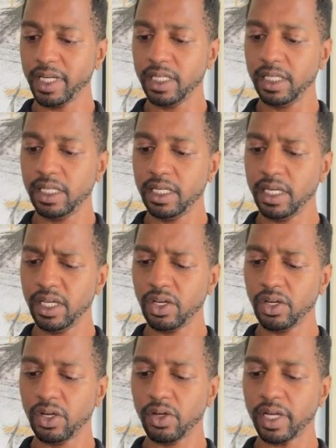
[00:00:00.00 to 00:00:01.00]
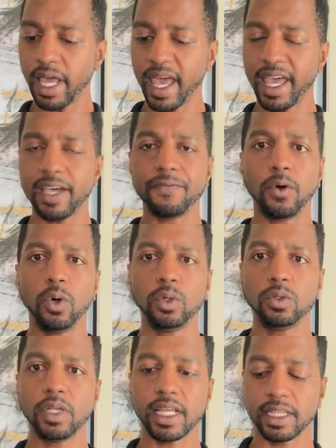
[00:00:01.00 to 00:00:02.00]
year and a half
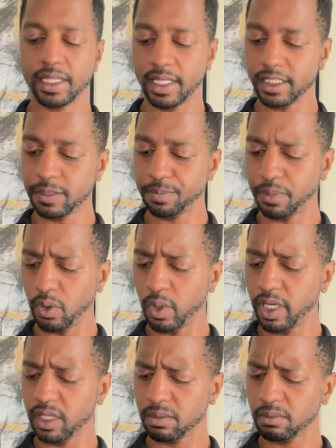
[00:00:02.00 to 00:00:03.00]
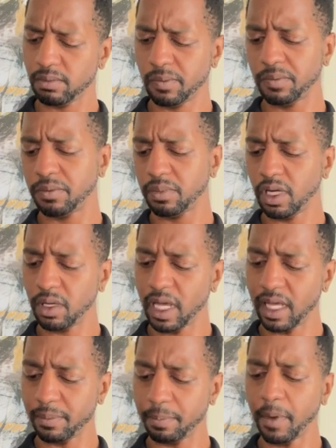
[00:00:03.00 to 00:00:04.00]
old at this point,
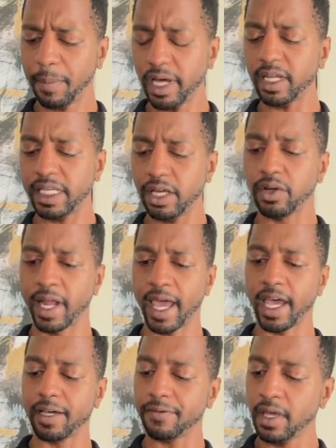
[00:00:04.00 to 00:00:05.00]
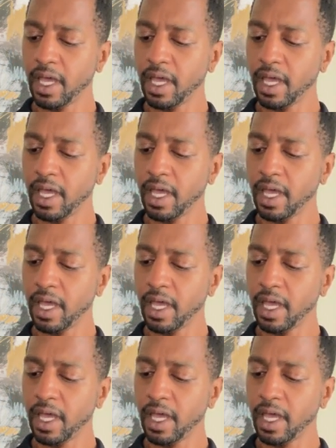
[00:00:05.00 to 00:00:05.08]
about a year and a half.